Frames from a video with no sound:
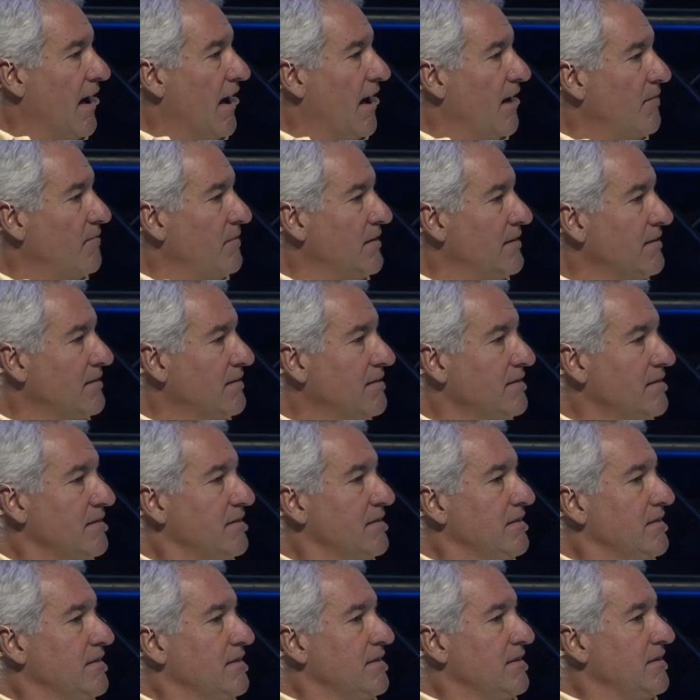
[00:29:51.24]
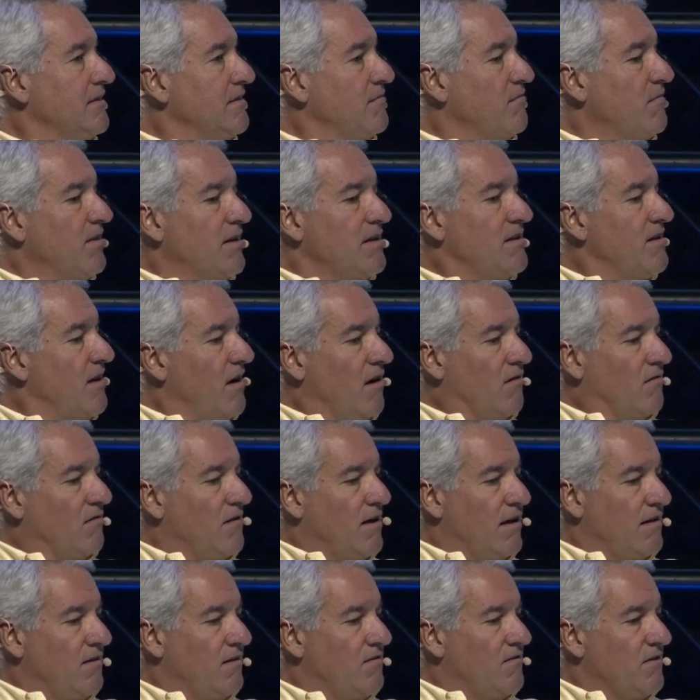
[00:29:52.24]
But no,
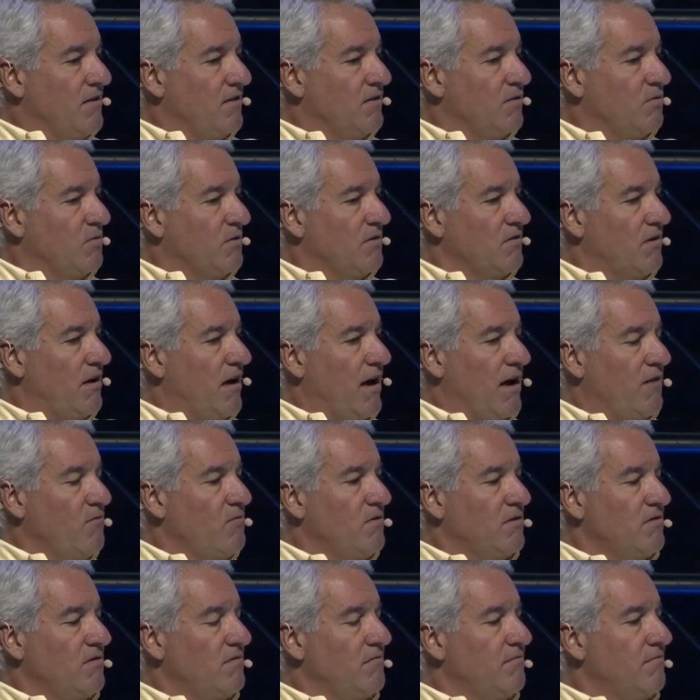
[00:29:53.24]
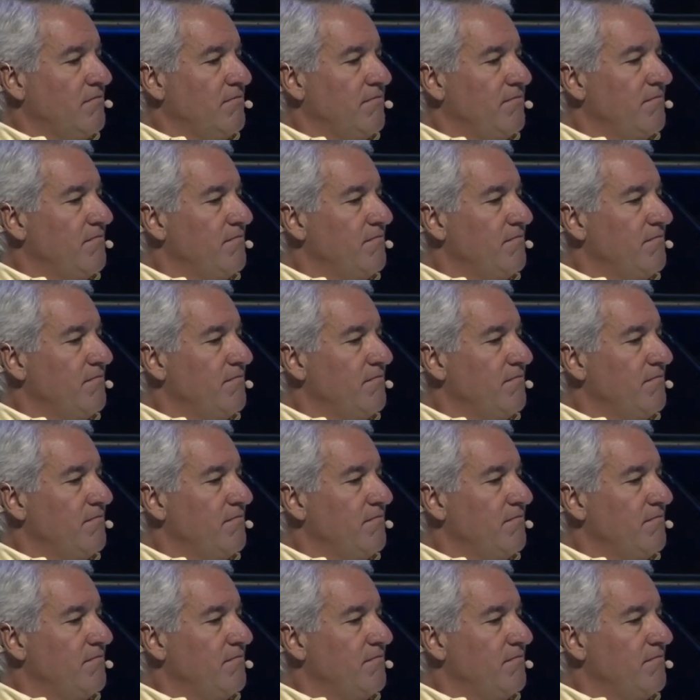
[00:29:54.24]
none of this was, I would